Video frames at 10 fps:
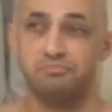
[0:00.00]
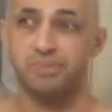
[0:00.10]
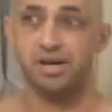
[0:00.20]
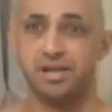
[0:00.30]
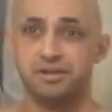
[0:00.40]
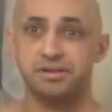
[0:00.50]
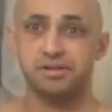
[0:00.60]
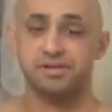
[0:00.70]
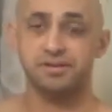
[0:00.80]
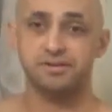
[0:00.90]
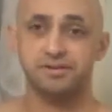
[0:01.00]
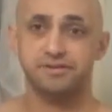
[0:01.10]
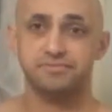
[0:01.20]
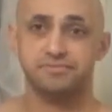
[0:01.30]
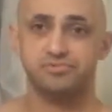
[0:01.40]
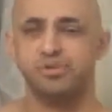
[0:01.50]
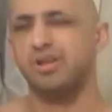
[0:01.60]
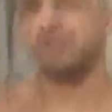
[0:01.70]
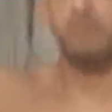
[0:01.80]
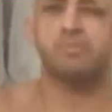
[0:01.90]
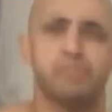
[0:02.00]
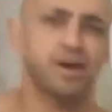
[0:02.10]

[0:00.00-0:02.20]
my, well, I'll go over